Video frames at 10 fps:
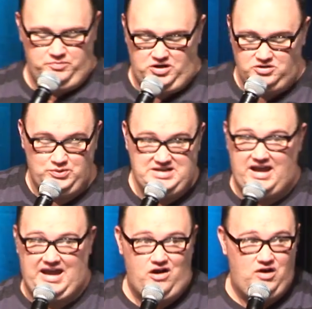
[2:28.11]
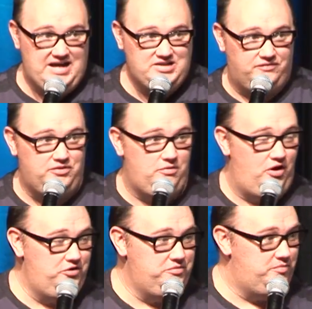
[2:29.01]
because we take our eyes off the
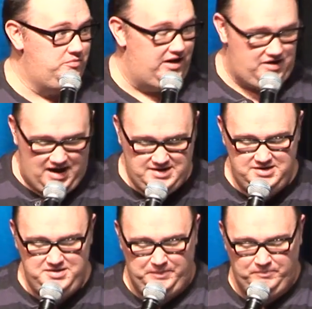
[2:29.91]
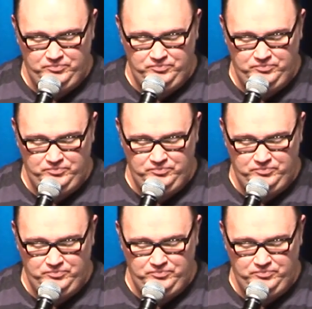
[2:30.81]
road, like I did,